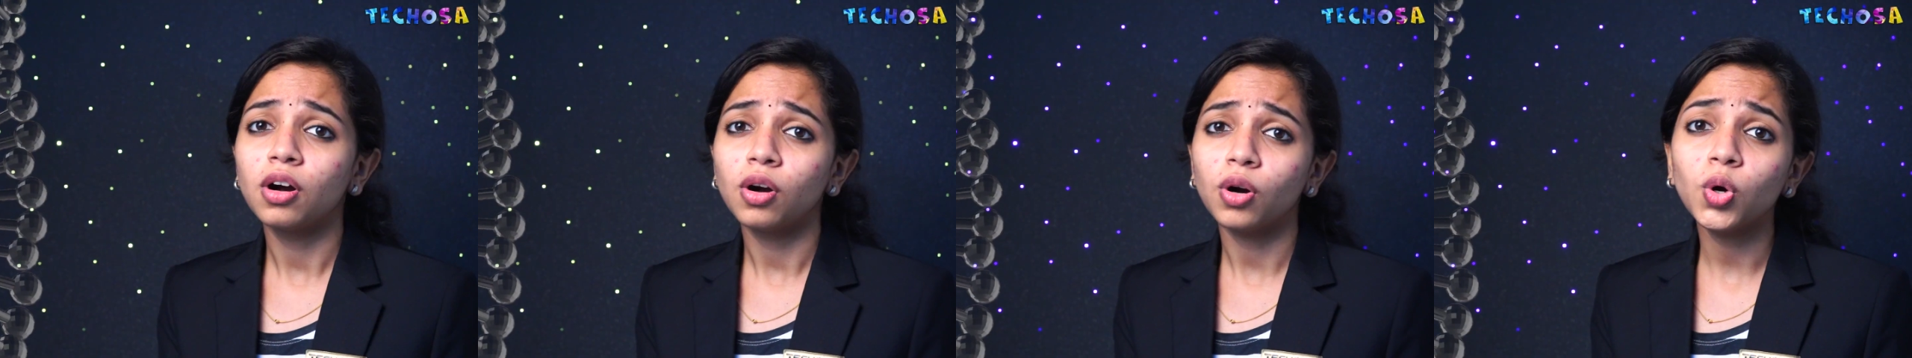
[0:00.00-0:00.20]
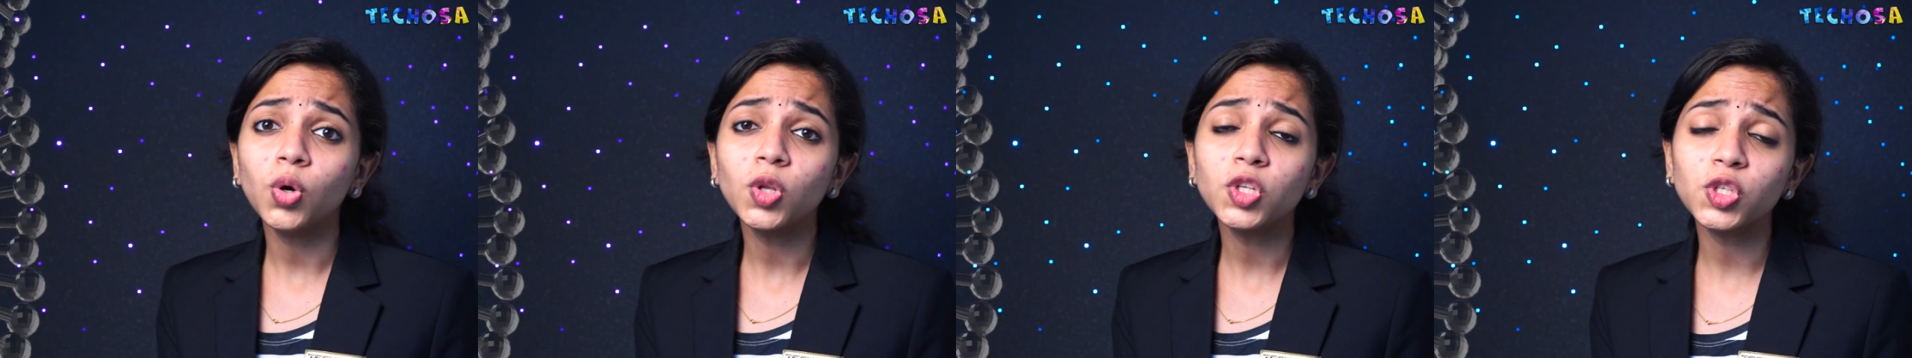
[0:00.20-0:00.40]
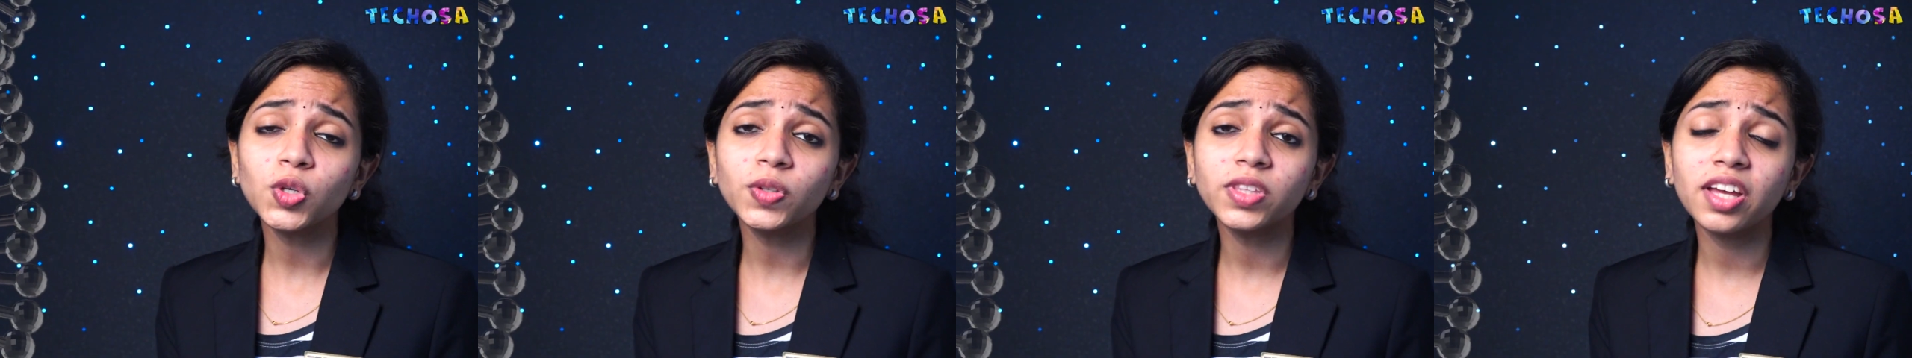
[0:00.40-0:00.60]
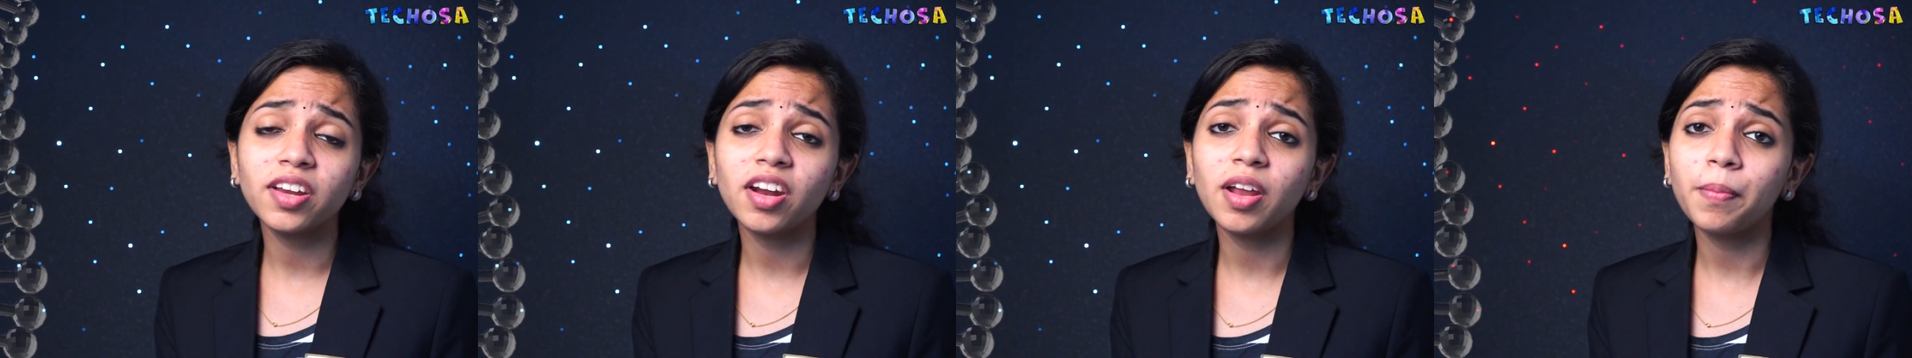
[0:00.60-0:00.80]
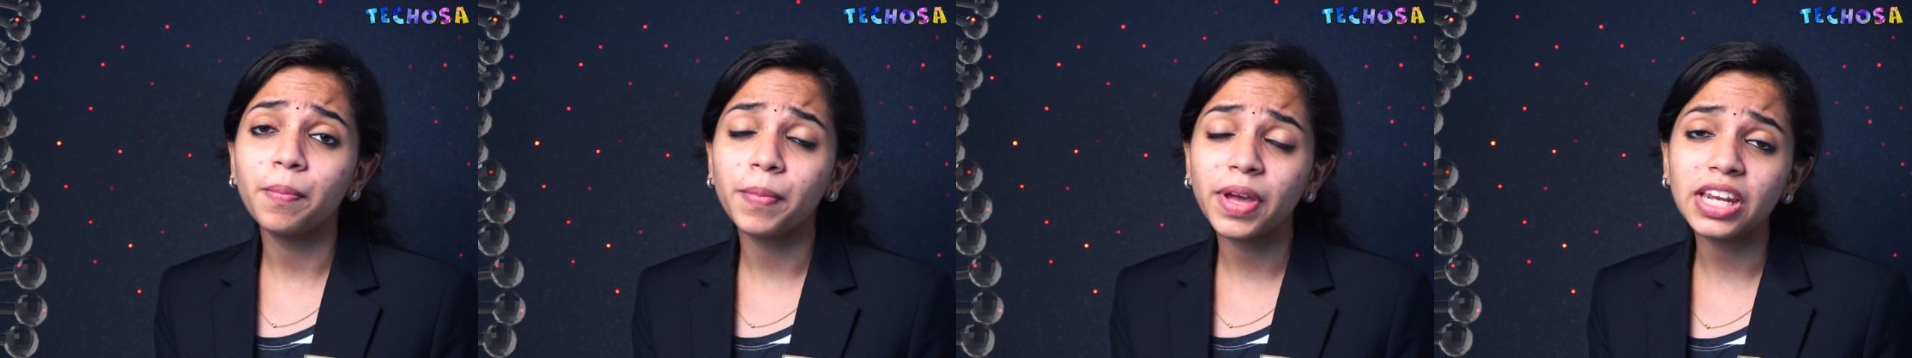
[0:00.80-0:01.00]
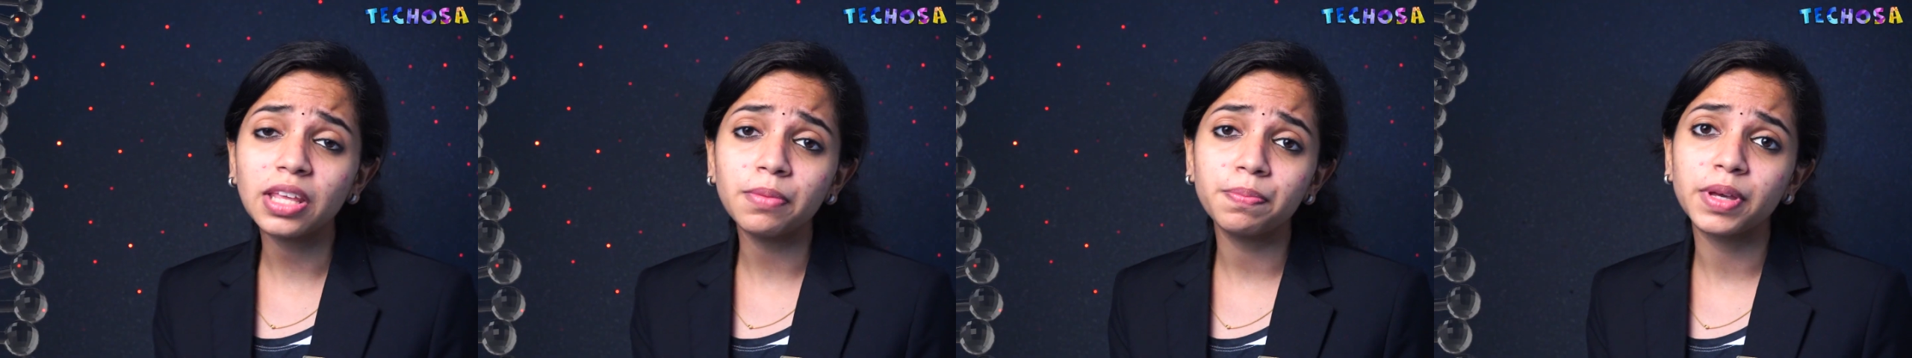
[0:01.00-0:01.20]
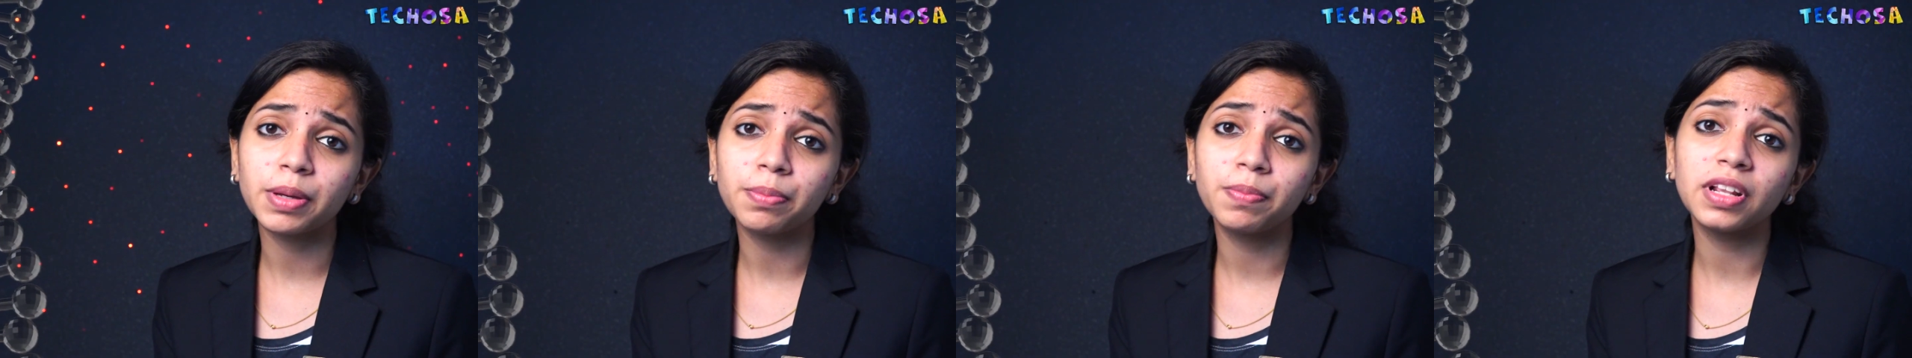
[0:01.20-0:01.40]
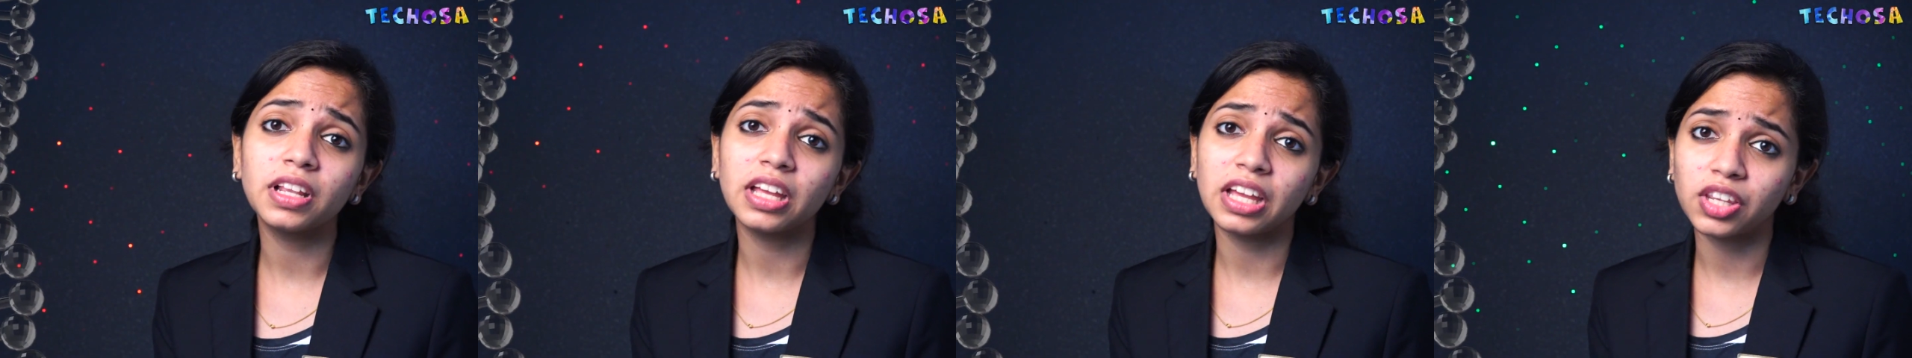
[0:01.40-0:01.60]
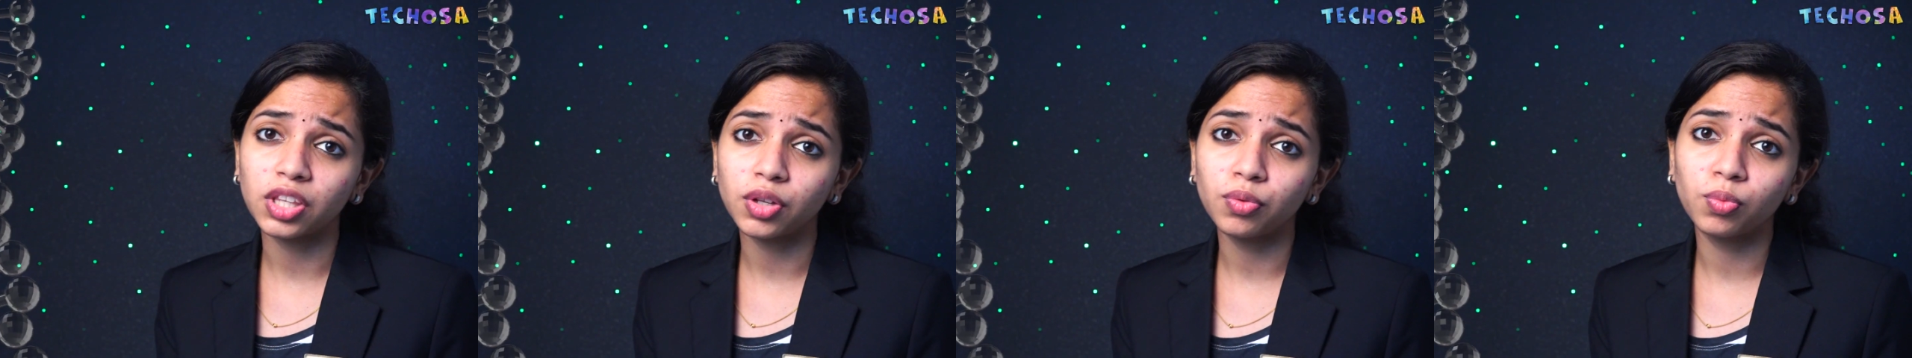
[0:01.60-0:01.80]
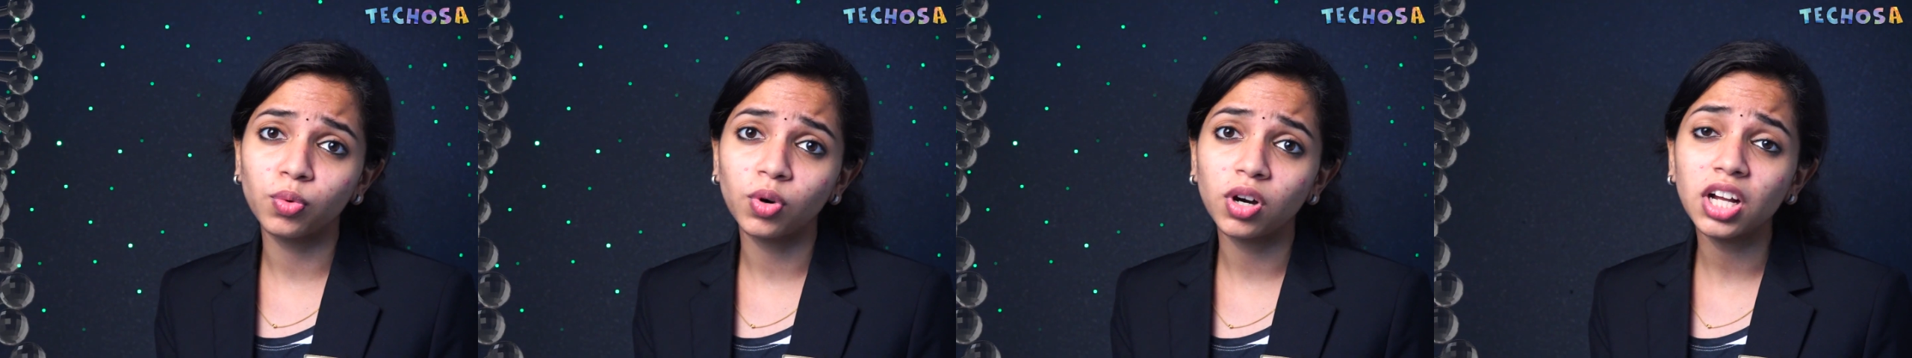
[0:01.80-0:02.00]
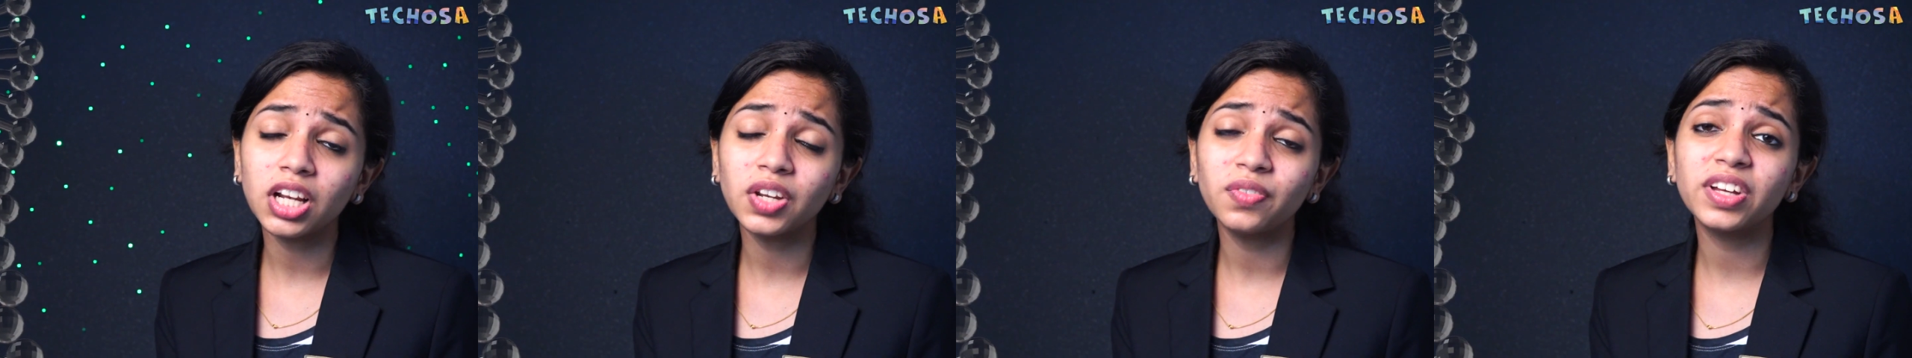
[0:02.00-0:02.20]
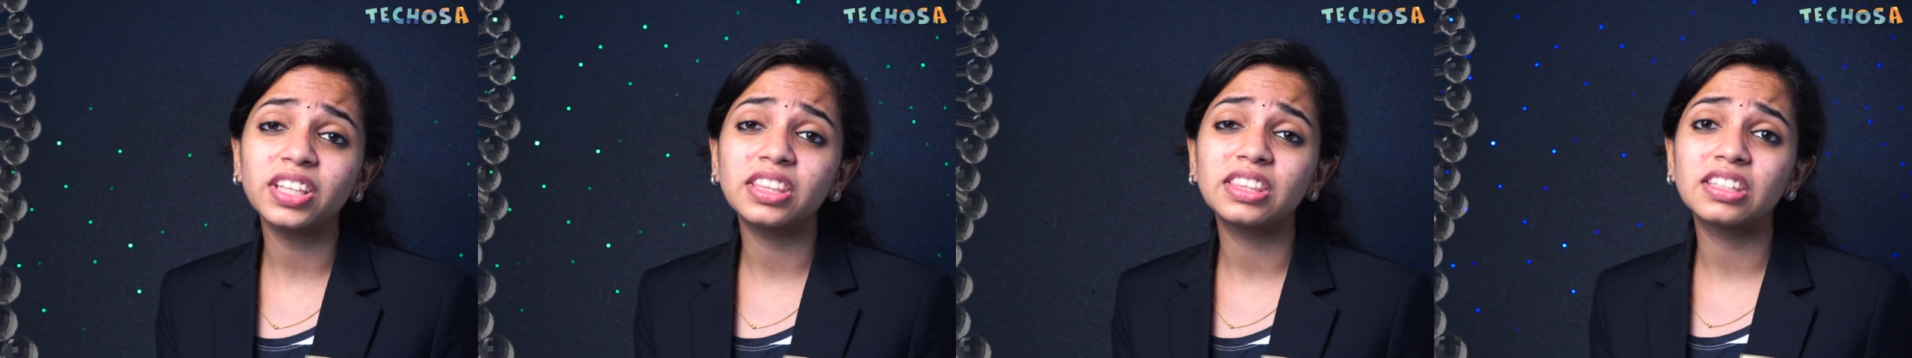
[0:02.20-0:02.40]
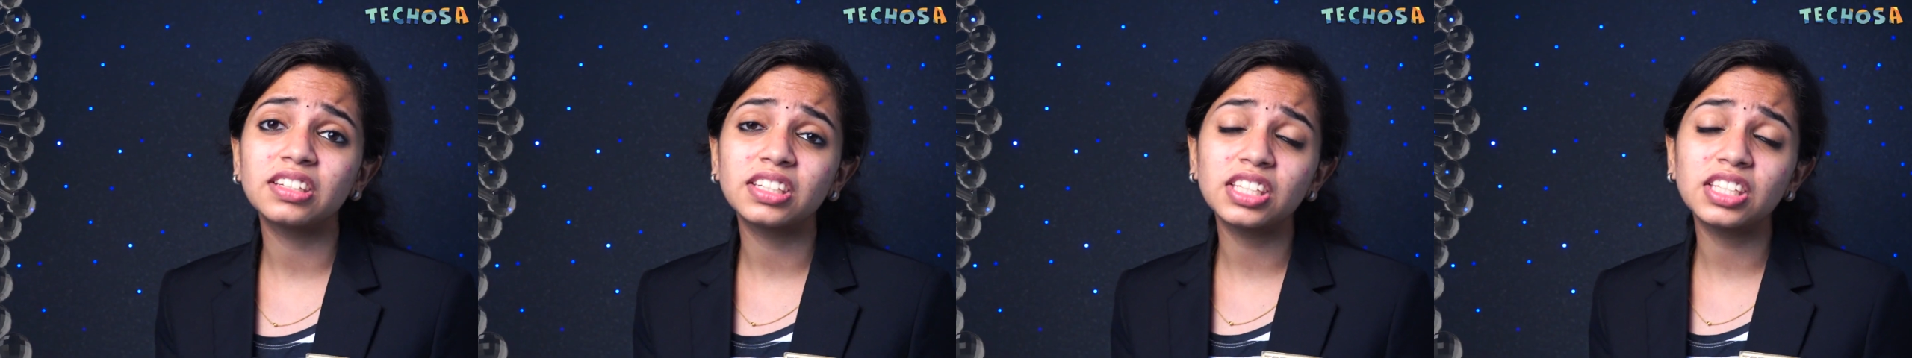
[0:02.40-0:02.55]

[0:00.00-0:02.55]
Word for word: Also, there are many people in the world with